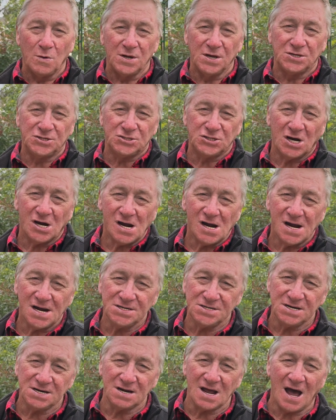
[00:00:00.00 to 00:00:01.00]

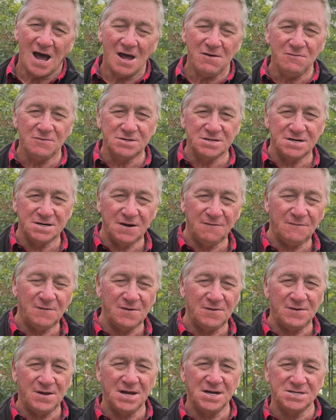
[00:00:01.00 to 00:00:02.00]
changing hundreds of
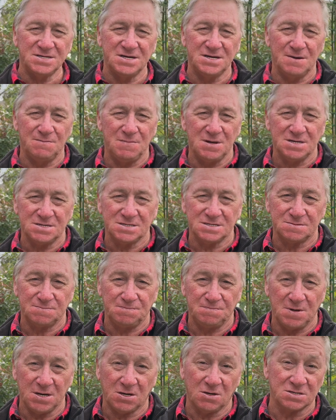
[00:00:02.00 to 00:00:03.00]
different things in your business
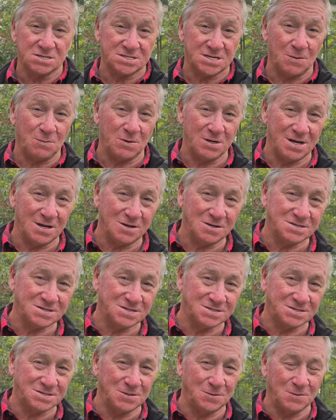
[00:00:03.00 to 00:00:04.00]
because someone else
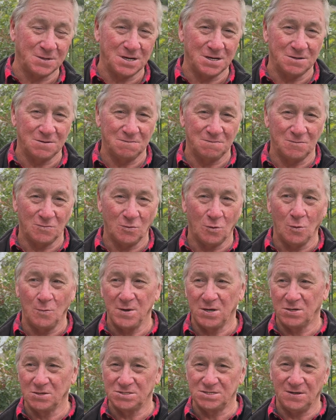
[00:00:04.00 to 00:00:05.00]
is doing it or
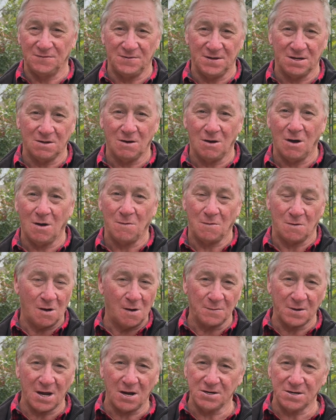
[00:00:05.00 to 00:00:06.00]
because you think, oh,
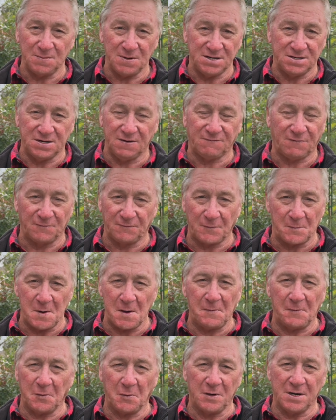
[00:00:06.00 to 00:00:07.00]
I'm going to be different from
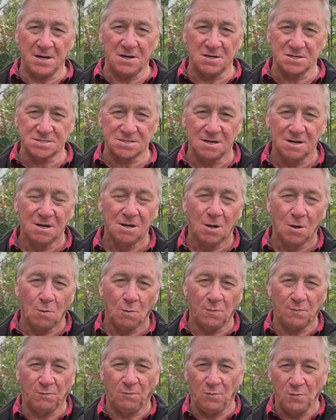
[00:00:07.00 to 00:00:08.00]
everyone else.
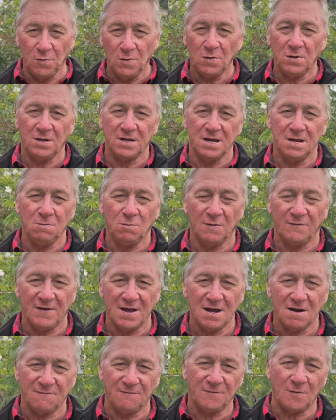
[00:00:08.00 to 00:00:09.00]
Really,
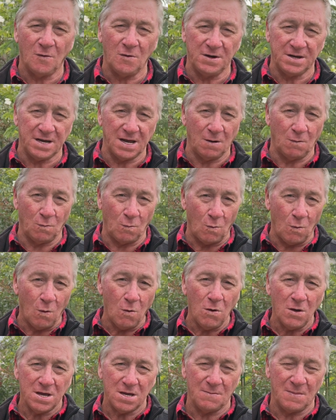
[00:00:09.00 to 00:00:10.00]
without finding out
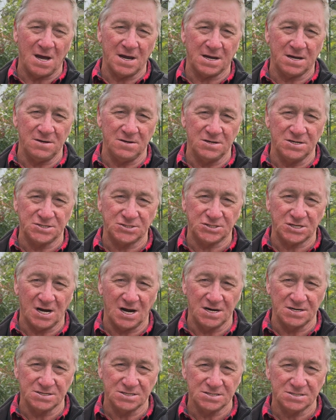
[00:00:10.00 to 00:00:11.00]
why you're making these
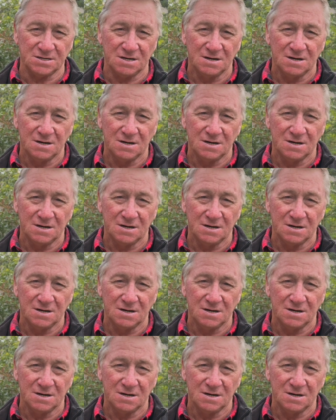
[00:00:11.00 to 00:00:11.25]
changes